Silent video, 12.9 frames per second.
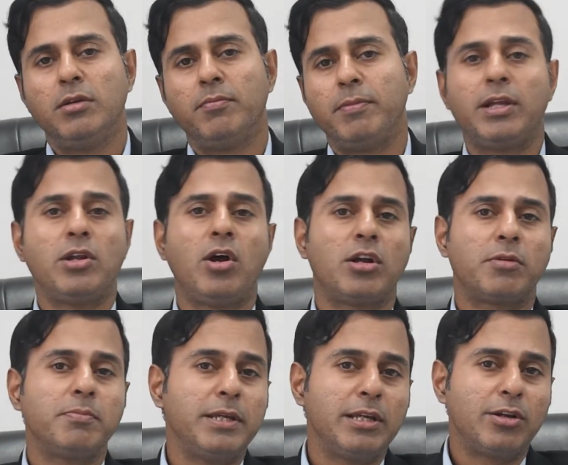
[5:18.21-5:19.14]
may
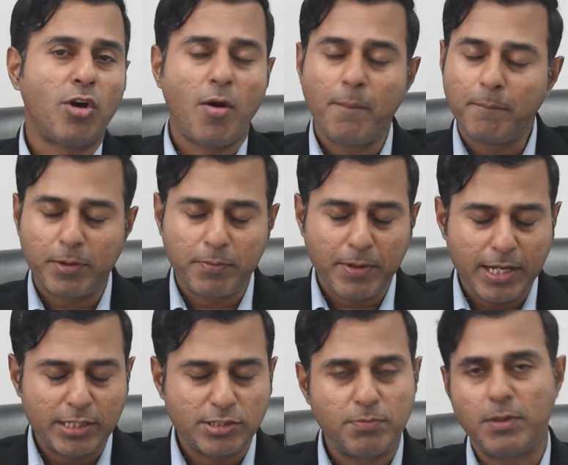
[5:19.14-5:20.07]
not be
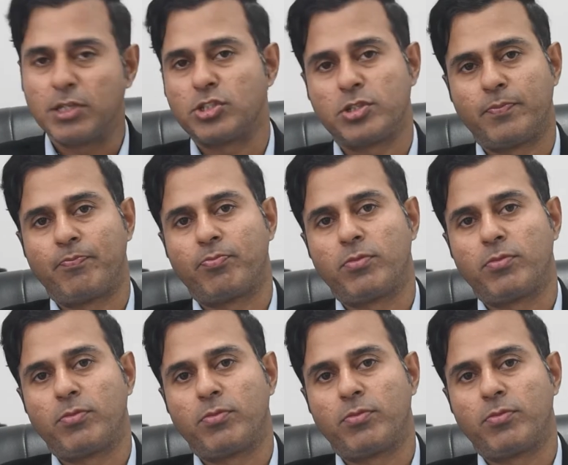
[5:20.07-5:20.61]
compromised much.